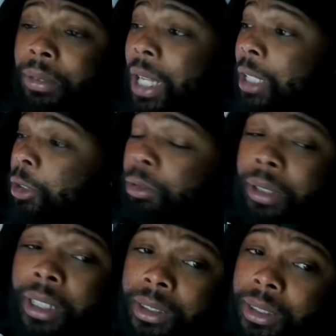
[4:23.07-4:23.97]
That's
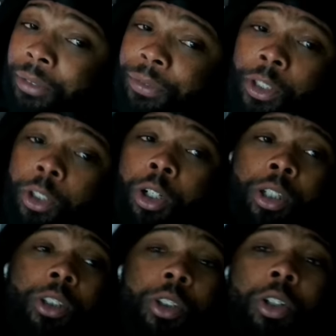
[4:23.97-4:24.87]
crazy. And for the
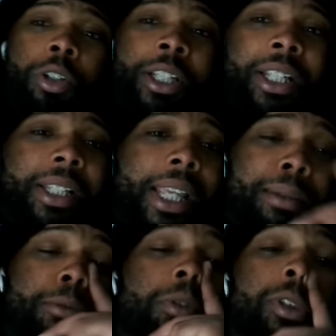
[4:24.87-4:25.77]
card to call
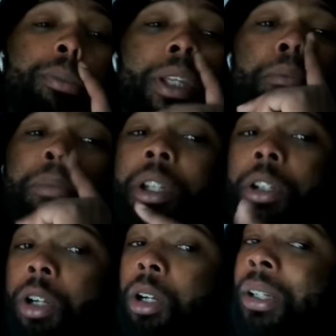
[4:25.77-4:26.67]
Endgame, it's supposed to be a
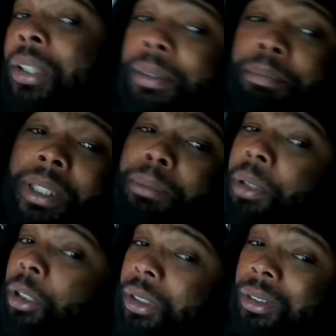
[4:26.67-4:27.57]
big card. Me
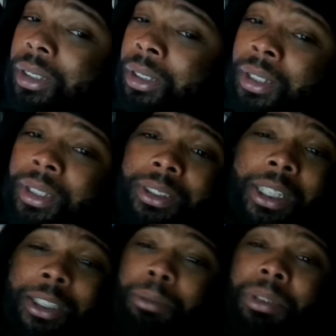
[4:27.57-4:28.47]
personally,
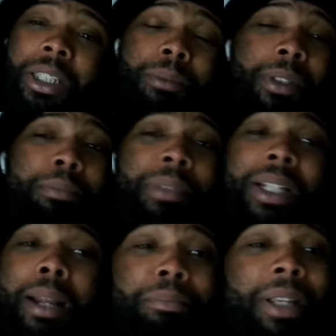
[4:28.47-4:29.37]
Johnny, I'm gonna keep it a
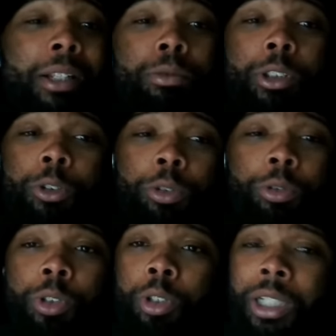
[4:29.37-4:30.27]
bean. I bang with you.
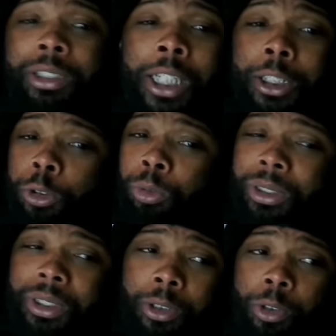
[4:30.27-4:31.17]
You know, I text you.
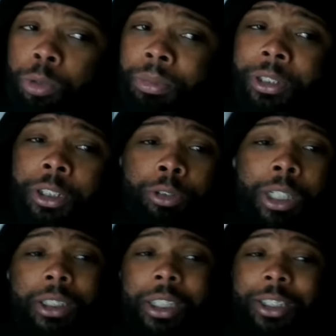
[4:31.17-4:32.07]
I said, "Yo, man,
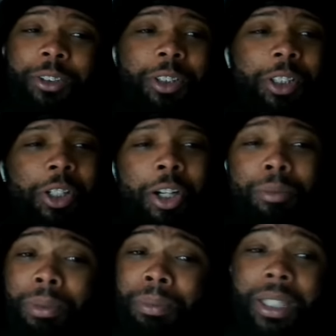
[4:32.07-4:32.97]
congratulations on the
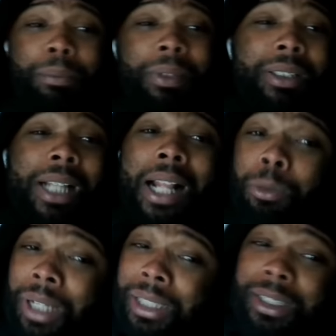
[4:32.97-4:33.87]
card," but I'm gonna keep it a
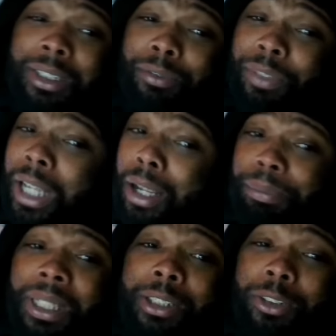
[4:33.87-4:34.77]
dollar. When I seen the
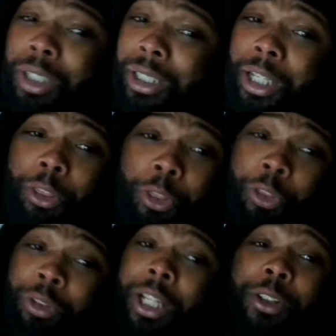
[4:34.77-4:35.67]
VIP started like
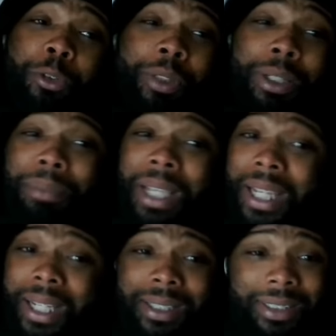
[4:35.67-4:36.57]
like three
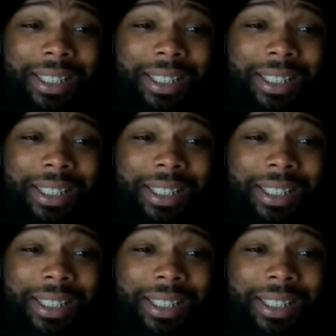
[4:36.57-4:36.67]
bands.